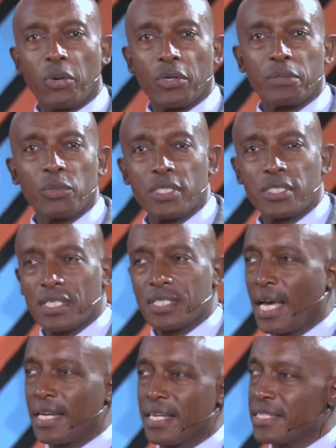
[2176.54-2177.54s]
what Moses has
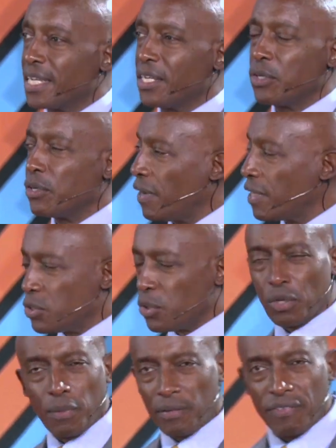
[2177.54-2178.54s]
done, and he said, you know, if I show
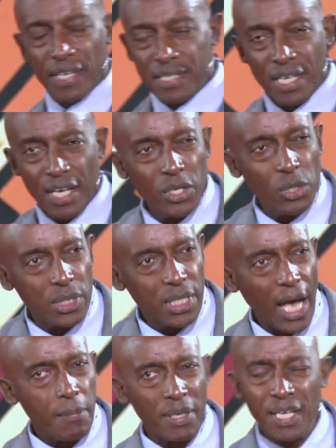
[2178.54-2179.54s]
you my face, you'll
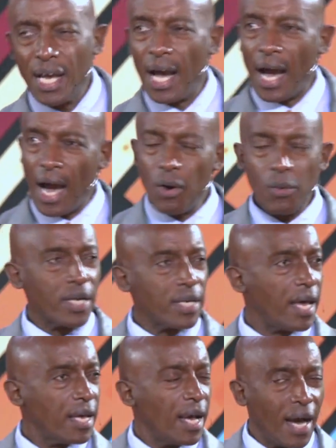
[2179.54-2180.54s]
die. But how can
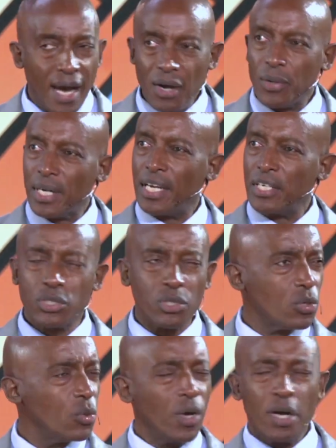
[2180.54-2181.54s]
I, how can I show
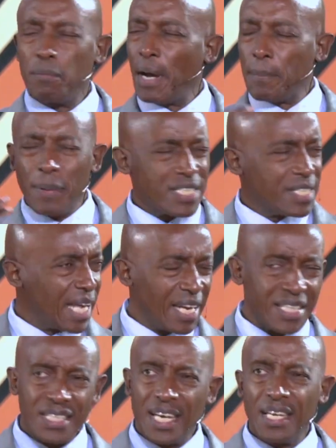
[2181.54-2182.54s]
you my
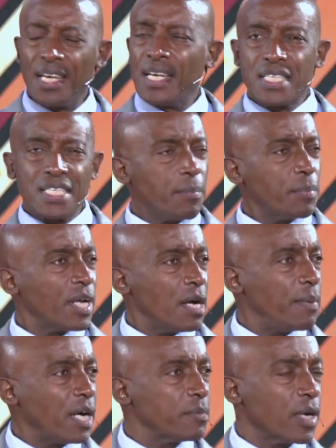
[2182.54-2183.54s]
personality and something
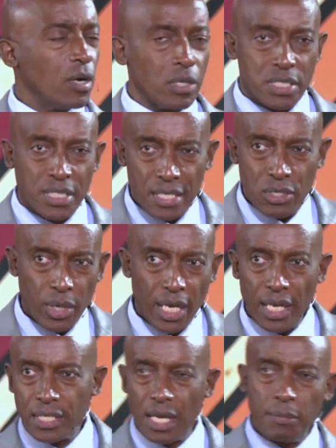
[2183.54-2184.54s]
about me? God says, okay,
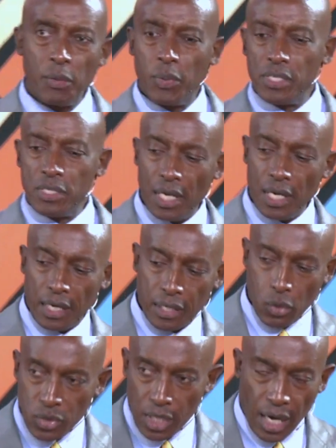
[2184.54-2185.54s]
let's come up with this deal, and he
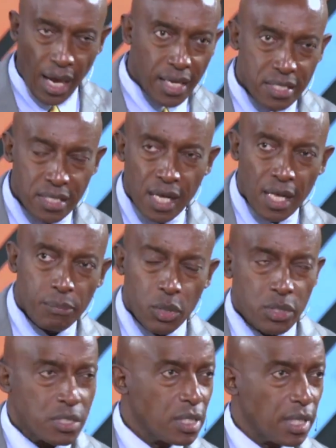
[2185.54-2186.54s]
goes and hides
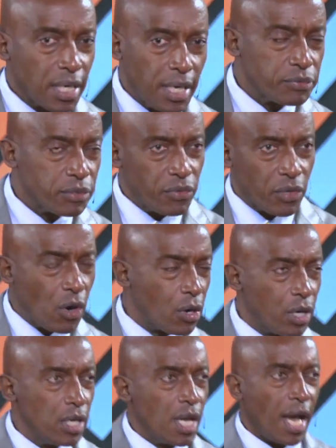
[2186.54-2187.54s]
Moses in the cleft of the
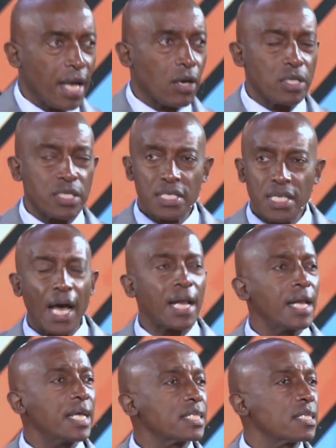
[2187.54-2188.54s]
rock, and God says, I
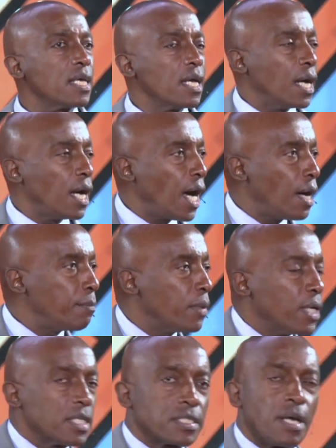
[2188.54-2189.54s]
let um,
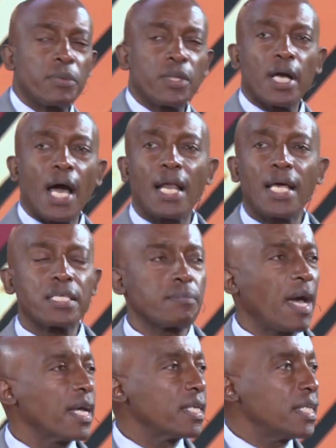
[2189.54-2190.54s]
something, I let
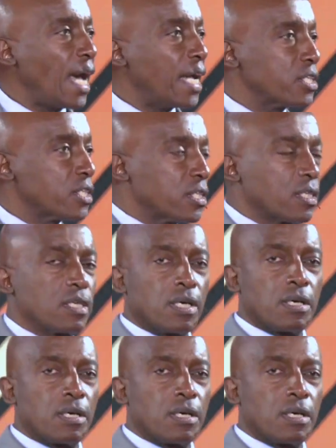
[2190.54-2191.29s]
my dash